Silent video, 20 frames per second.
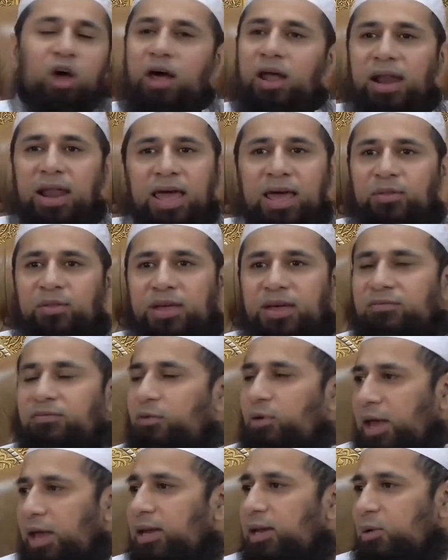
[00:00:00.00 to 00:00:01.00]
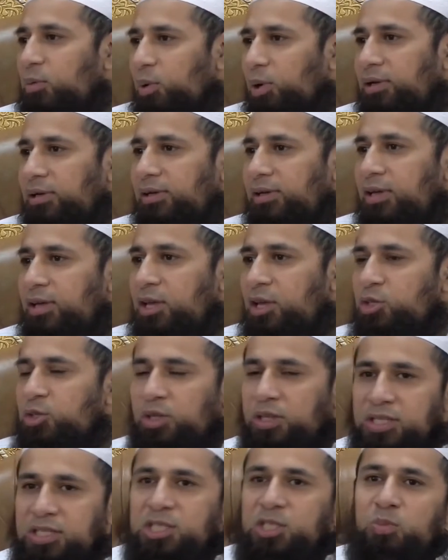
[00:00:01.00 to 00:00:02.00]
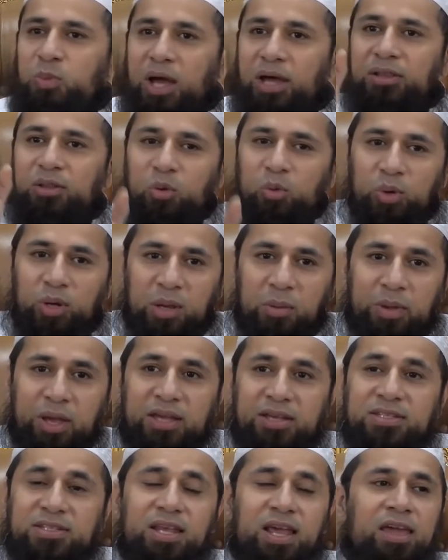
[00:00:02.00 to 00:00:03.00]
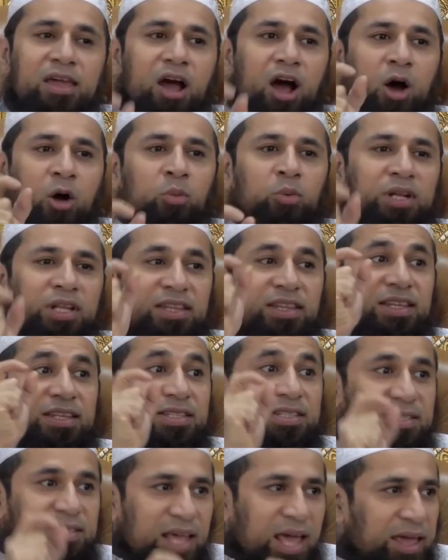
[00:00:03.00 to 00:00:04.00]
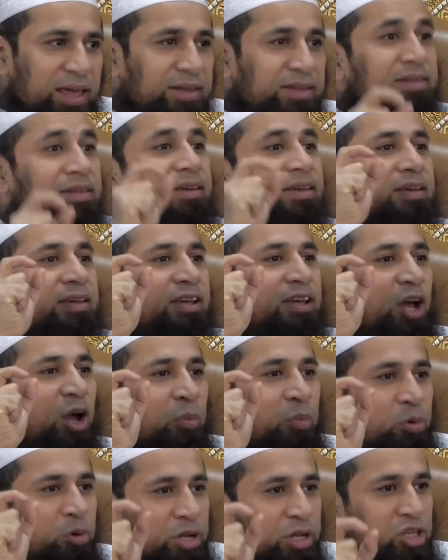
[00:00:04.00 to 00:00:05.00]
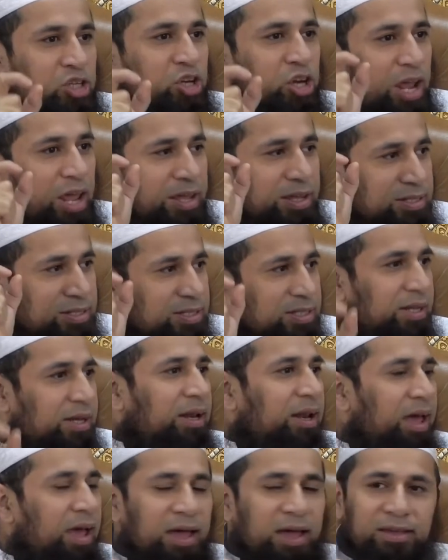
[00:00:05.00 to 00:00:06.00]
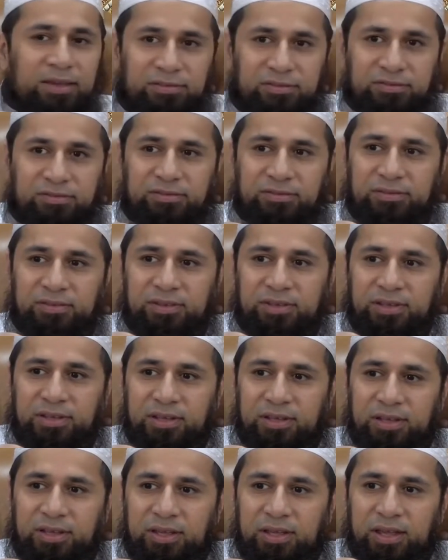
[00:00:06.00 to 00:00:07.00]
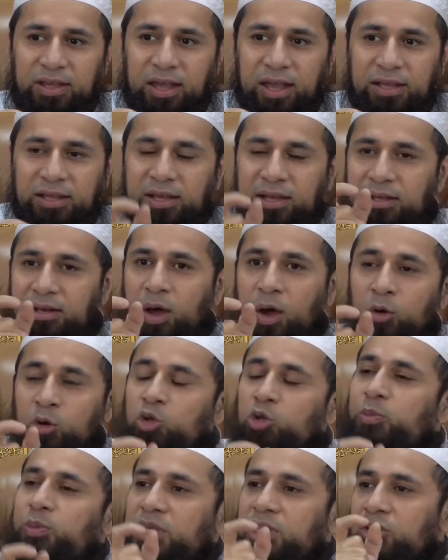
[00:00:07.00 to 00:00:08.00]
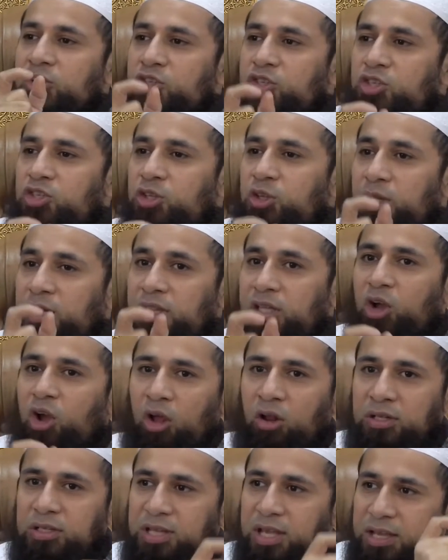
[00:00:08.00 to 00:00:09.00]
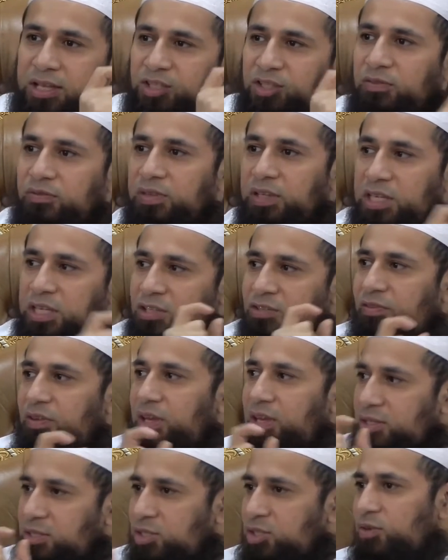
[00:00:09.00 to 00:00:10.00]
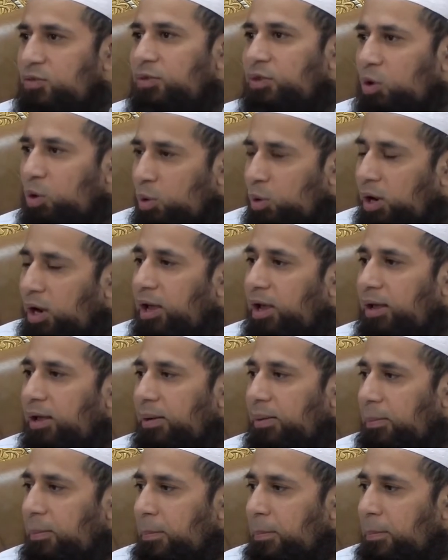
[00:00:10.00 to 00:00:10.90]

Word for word: not allow that for anyone. So this is why the ulama say only the dead appreciate life. And that can only be understood in the context of these verses of the Quran.